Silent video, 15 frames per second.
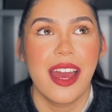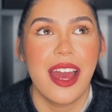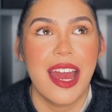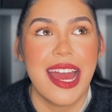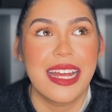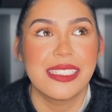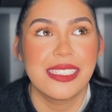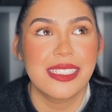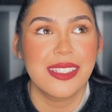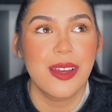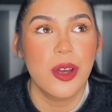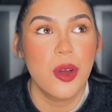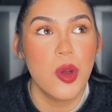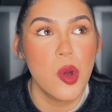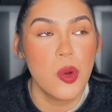And
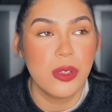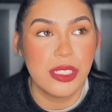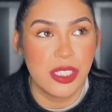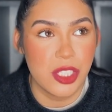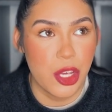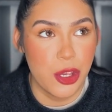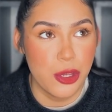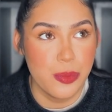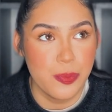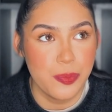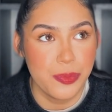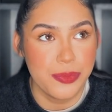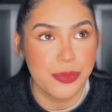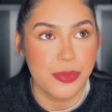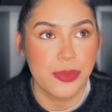also
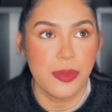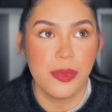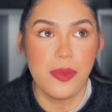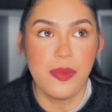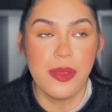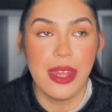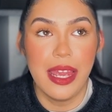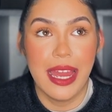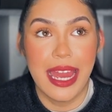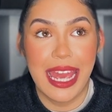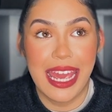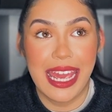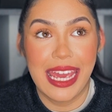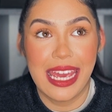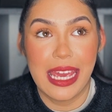
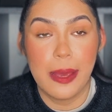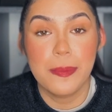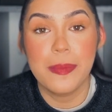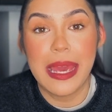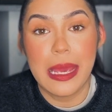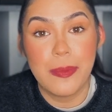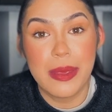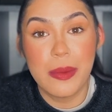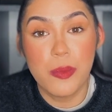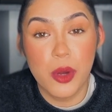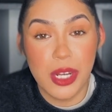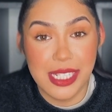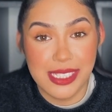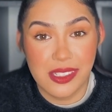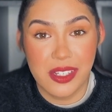a baby
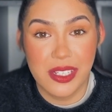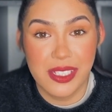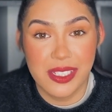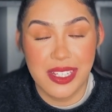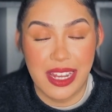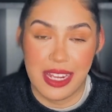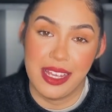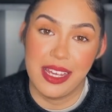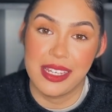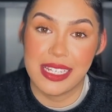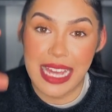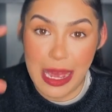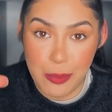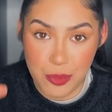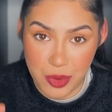monitor, like a
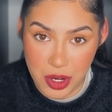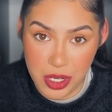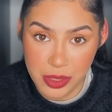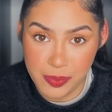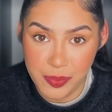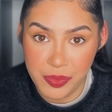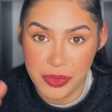camera.